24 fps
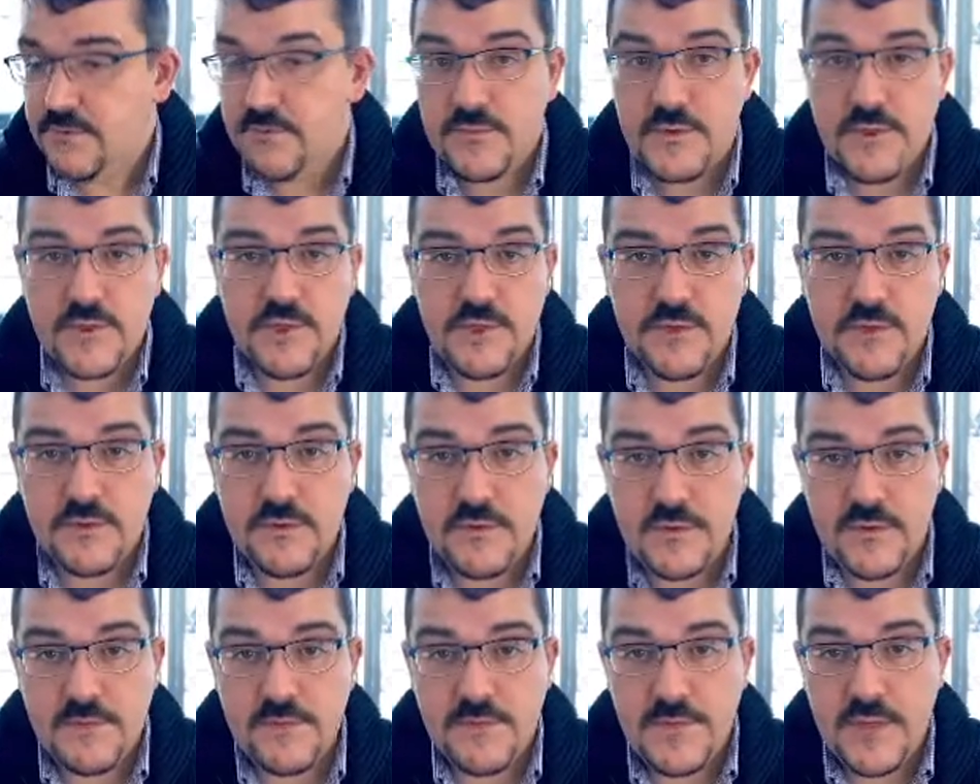
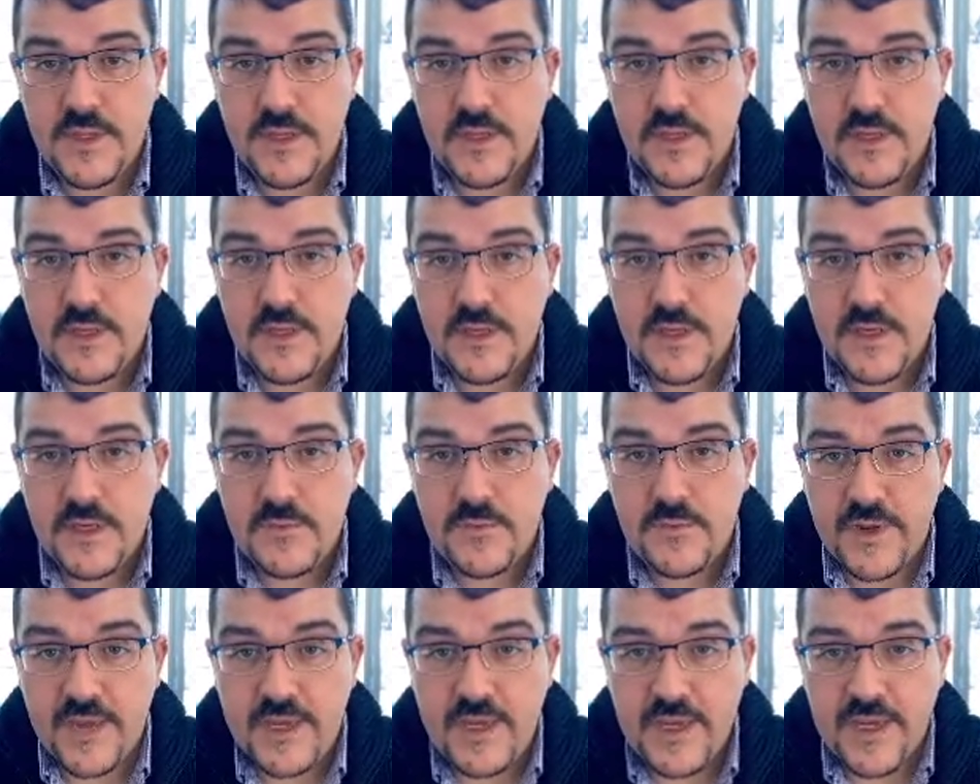Cool.
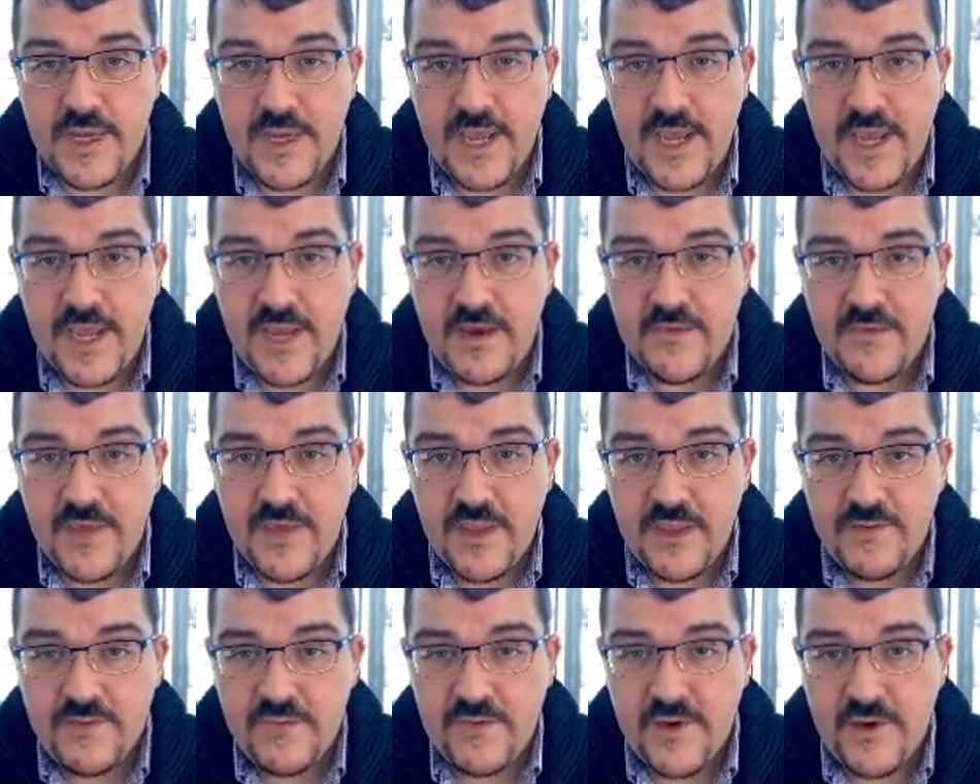We can have
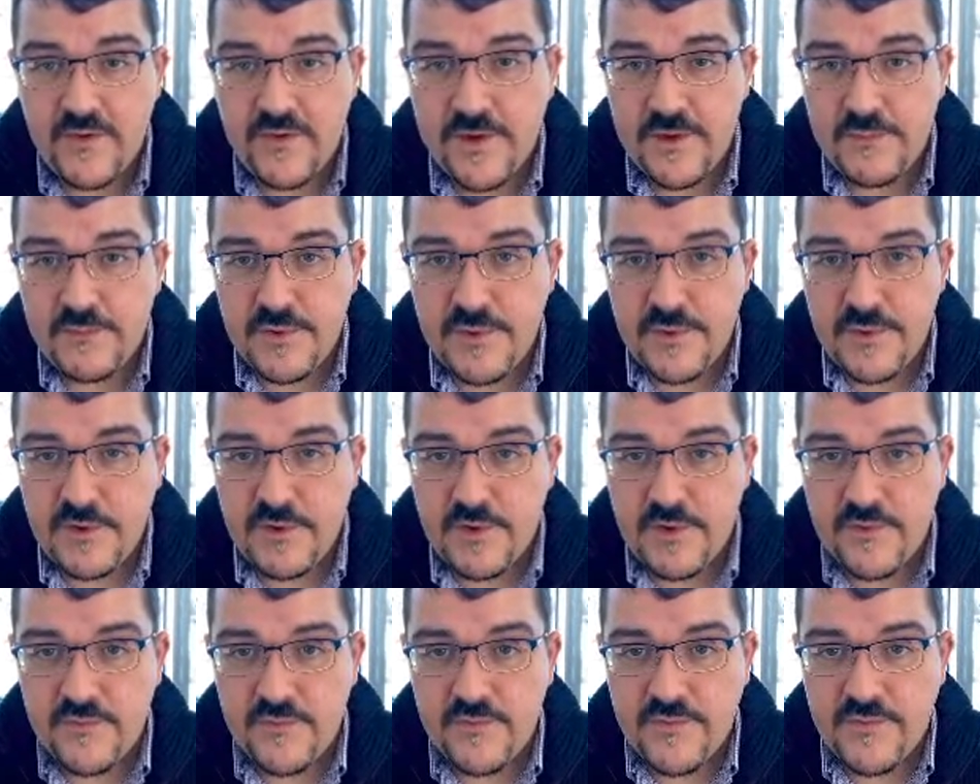a
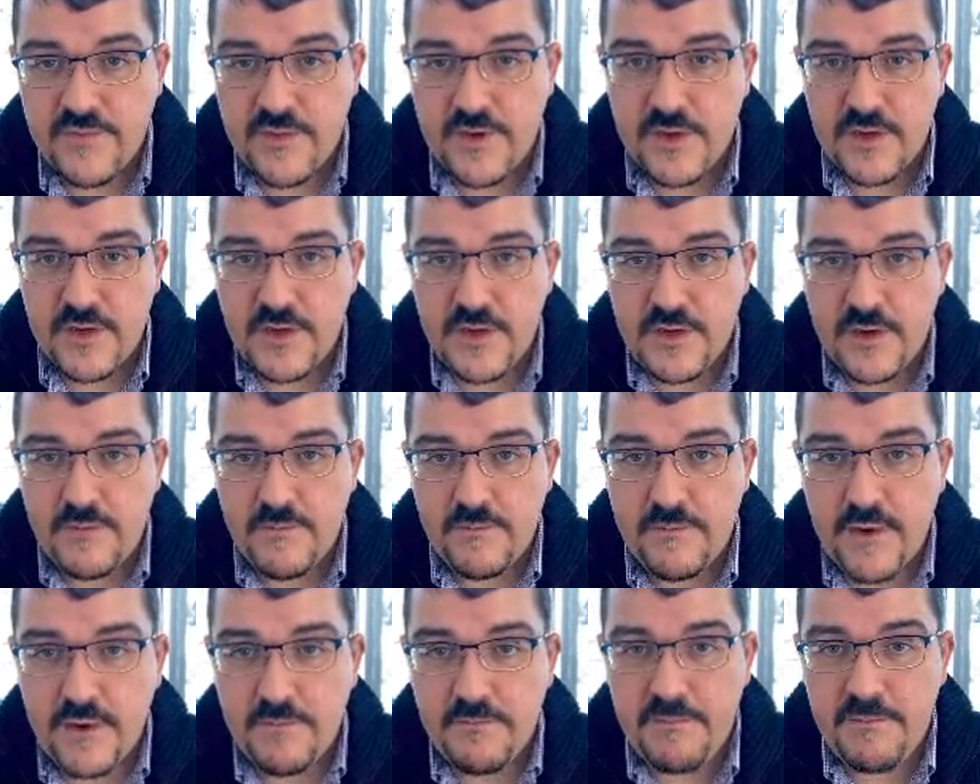variable
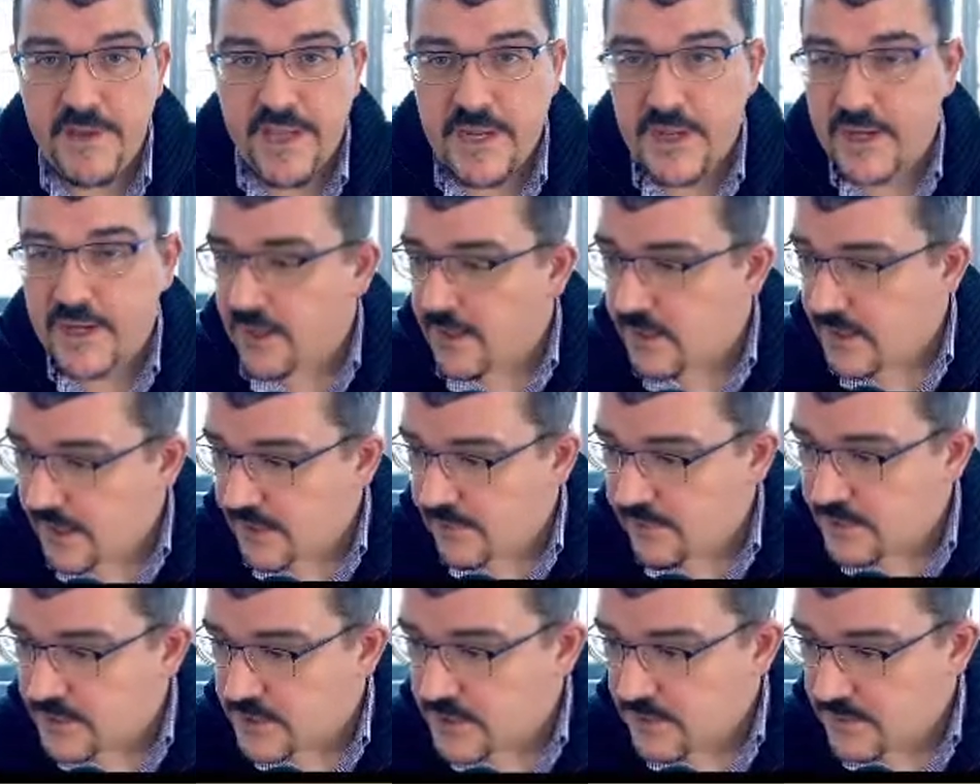from Bengali,
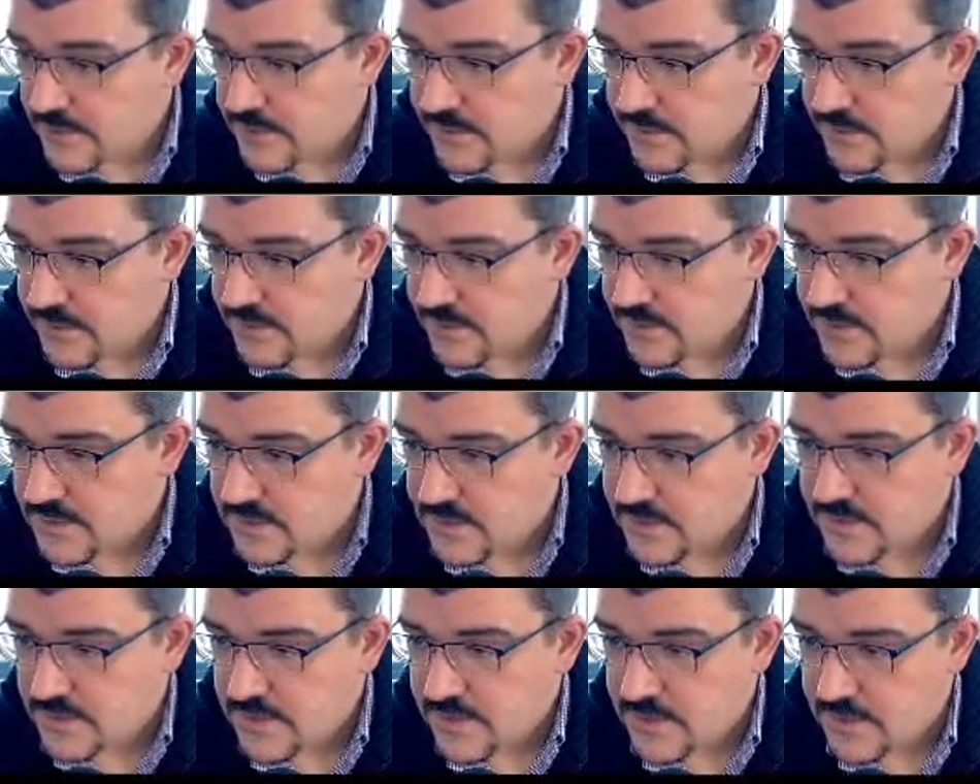which also
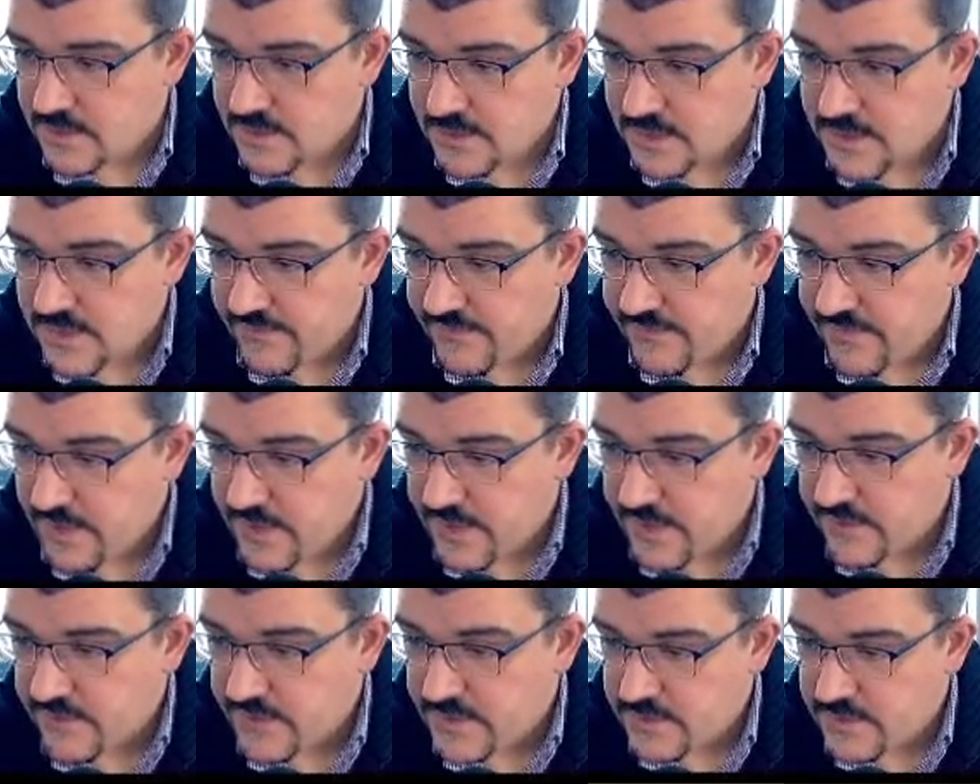uses the
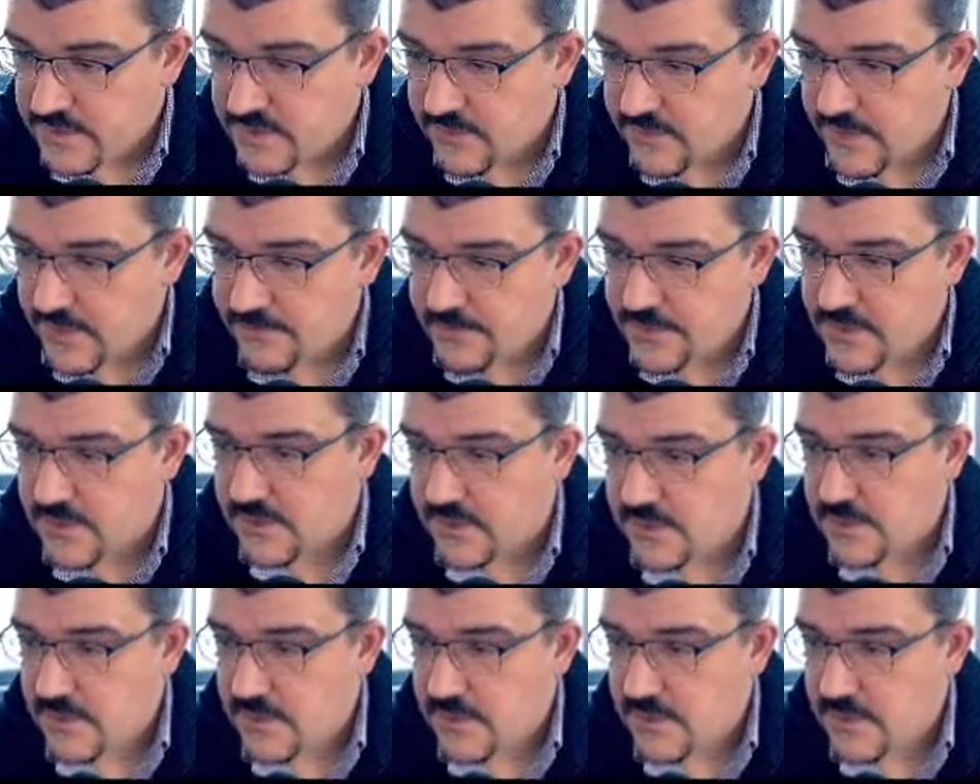Devanagari script.